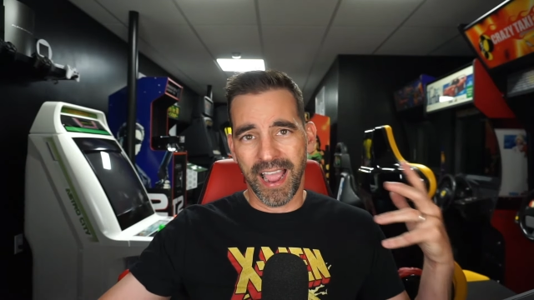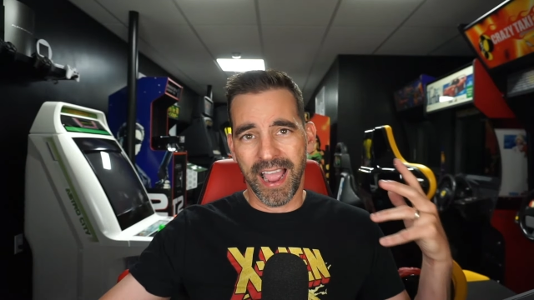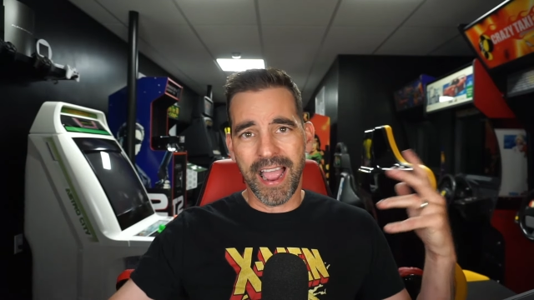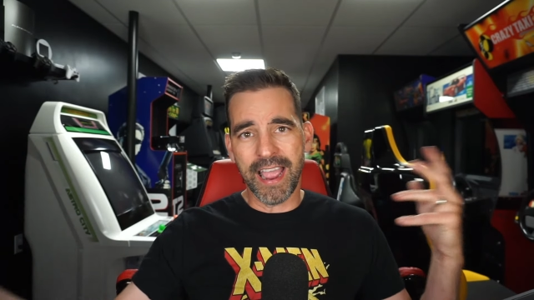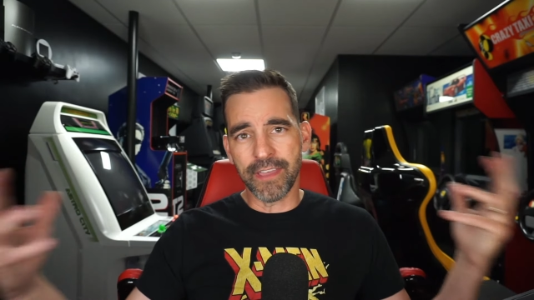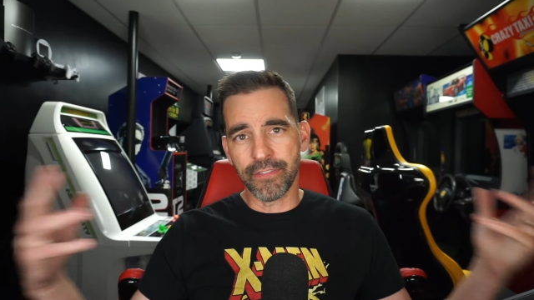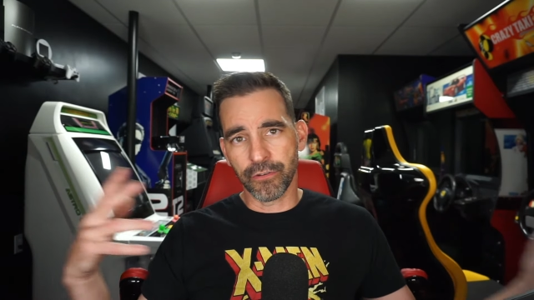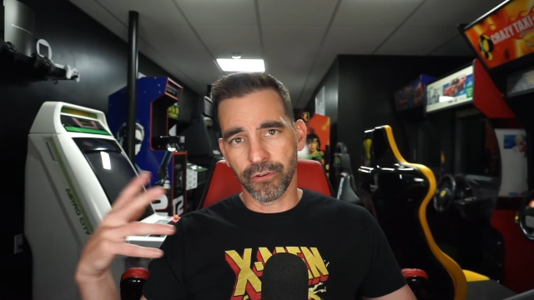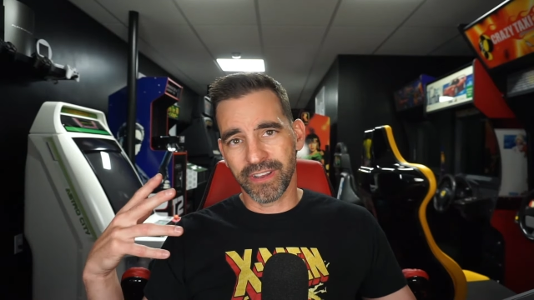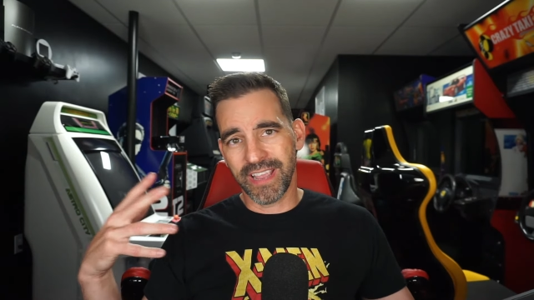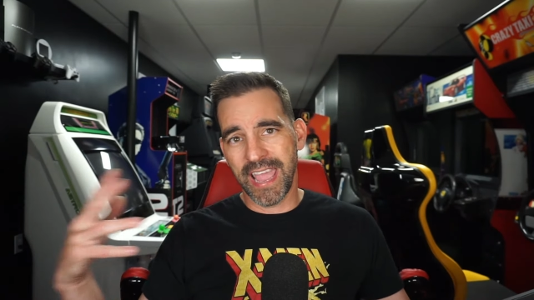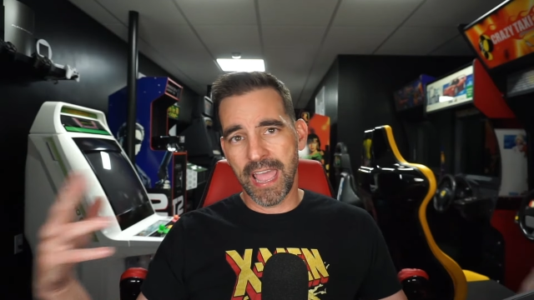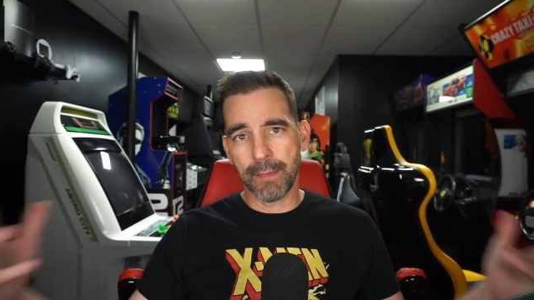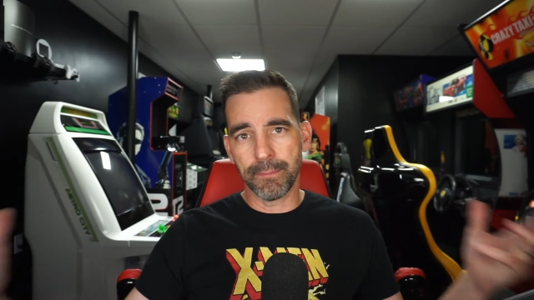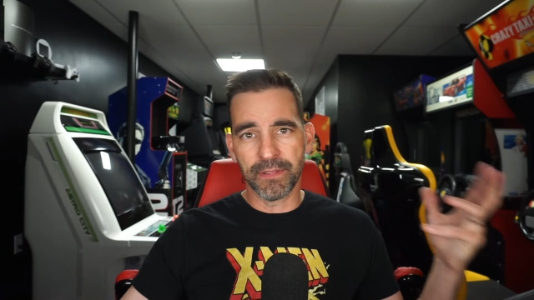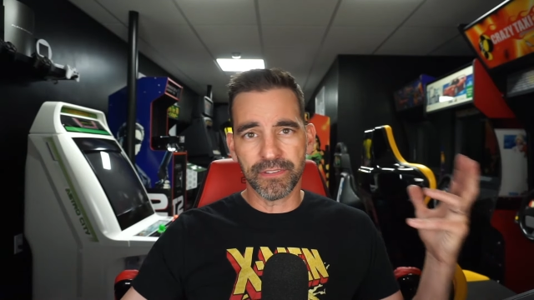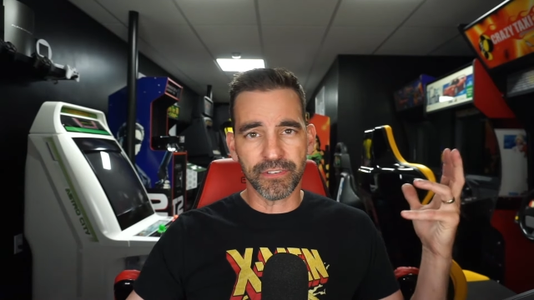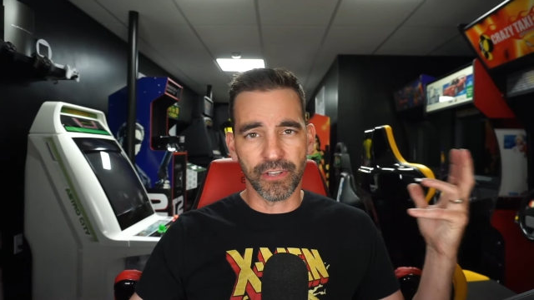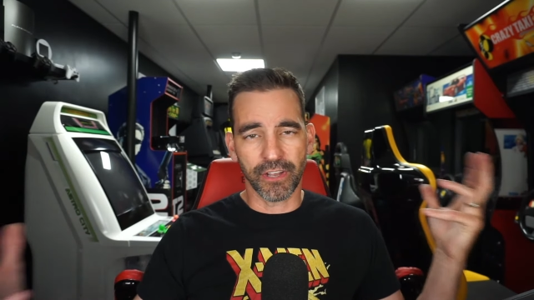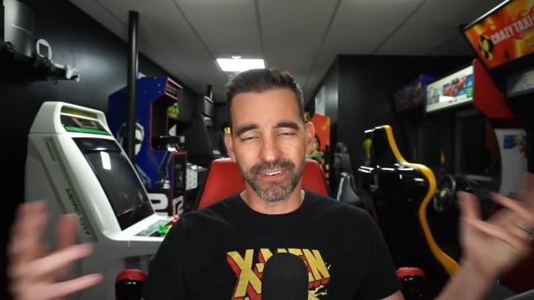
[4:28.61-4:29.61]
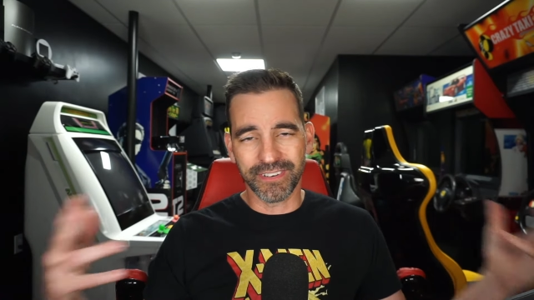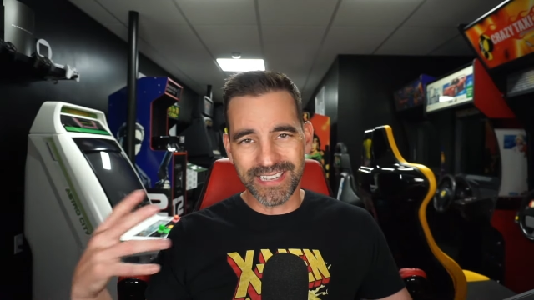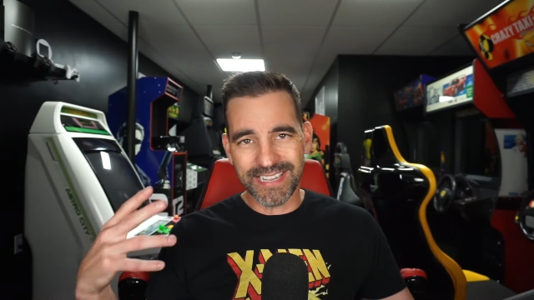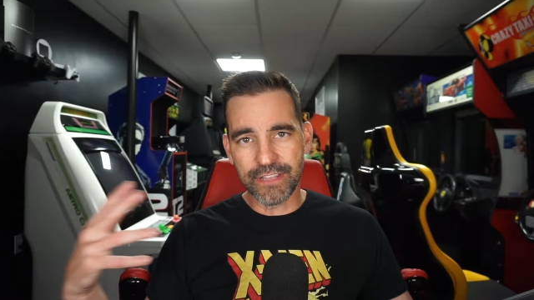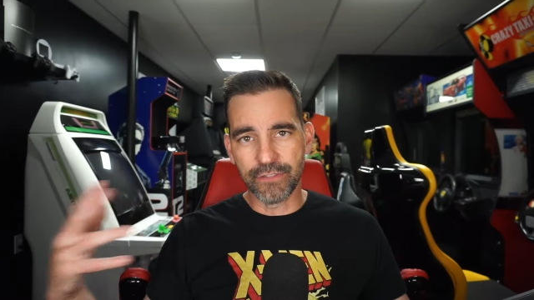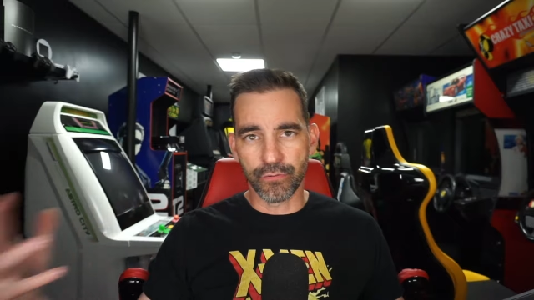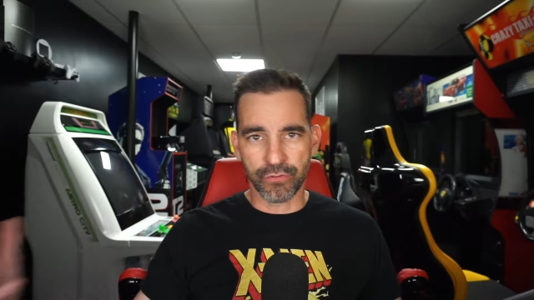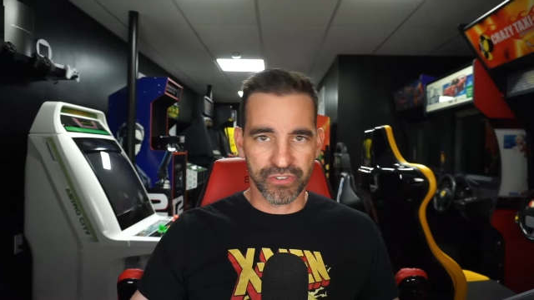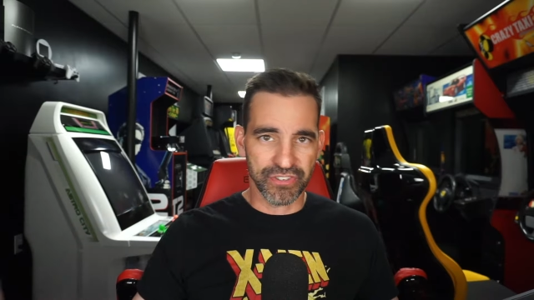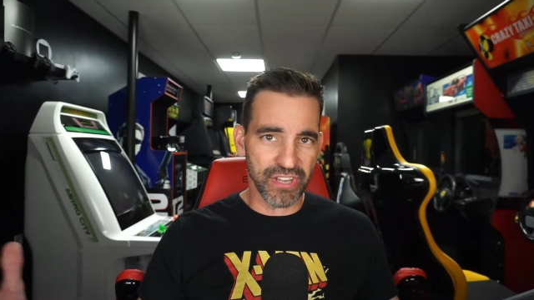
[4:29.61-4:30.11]
either cabinets on
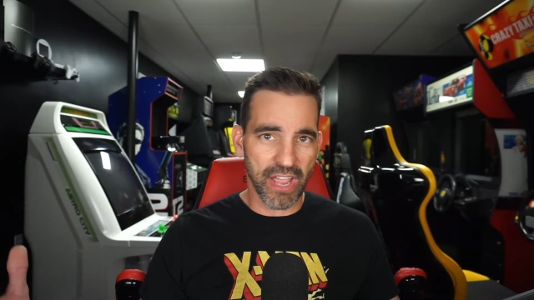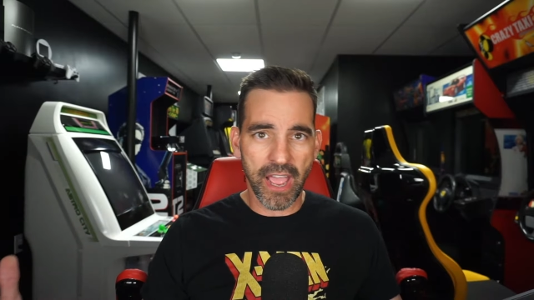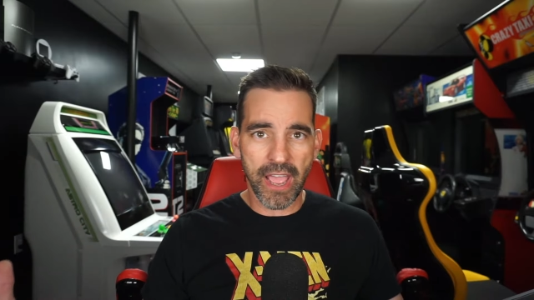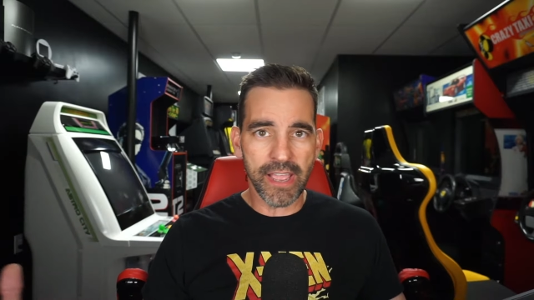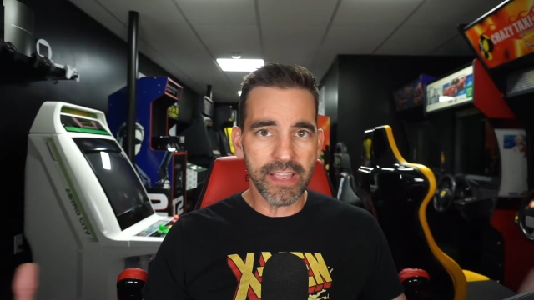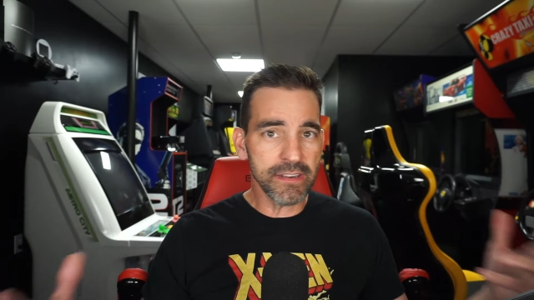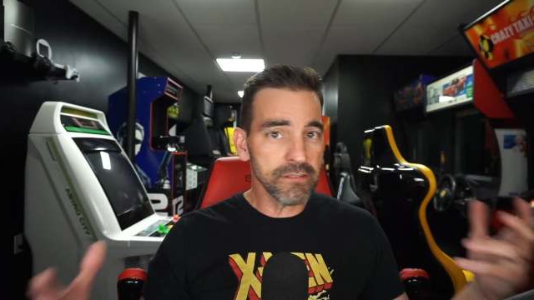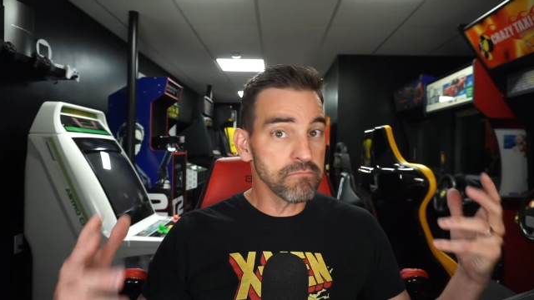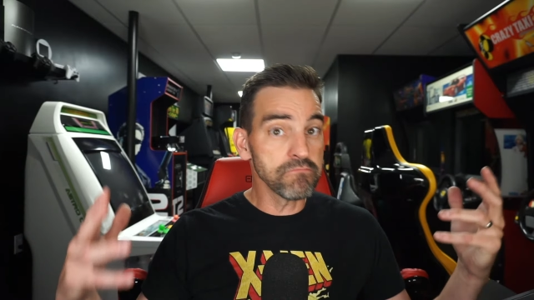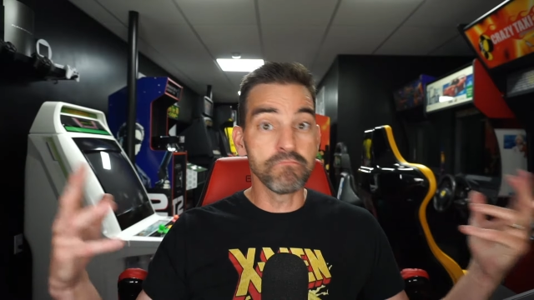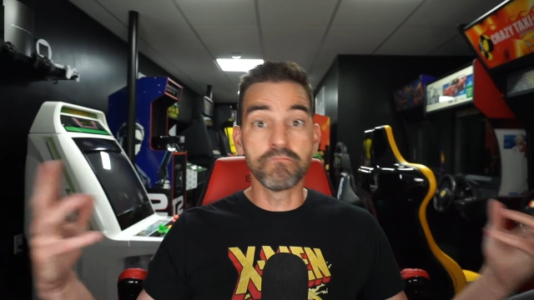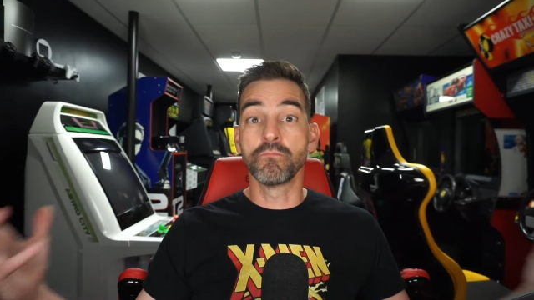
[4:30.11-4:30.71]
either side,